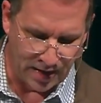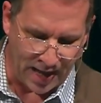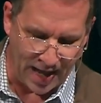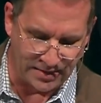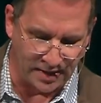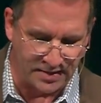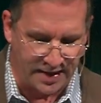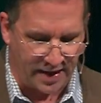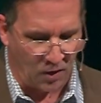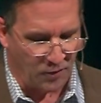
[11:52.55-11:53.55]
As I
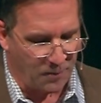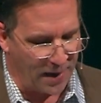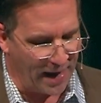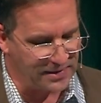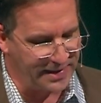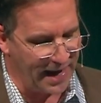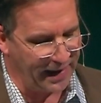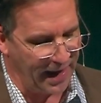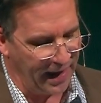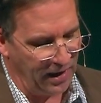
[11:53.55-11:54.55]
said, over the past
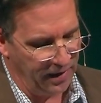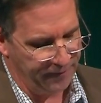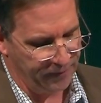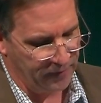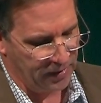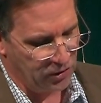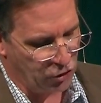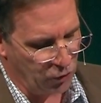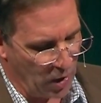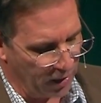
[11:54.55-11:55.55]
decade,
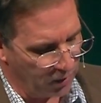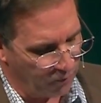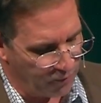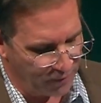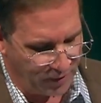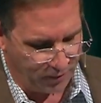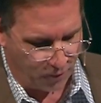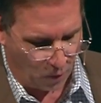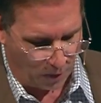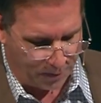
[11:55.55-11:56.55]

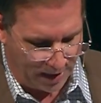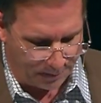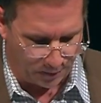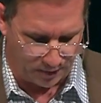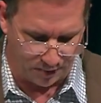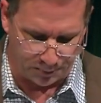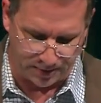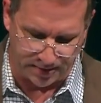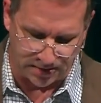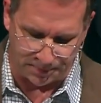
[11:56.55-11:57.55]
254 people have
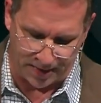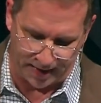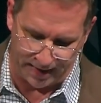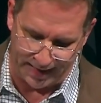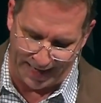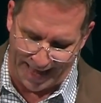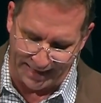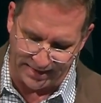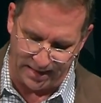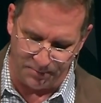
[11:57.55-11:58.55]
participated in
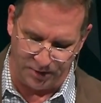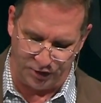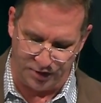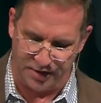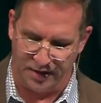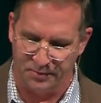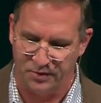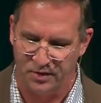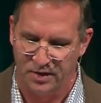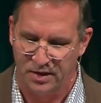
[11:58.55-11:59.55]
18 mission
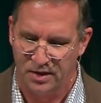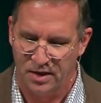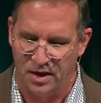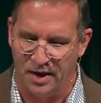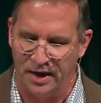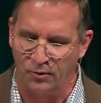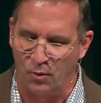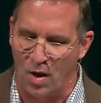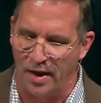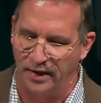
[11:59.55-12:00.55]
teams in
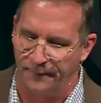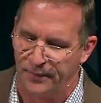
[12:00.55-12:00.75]
Rwanda.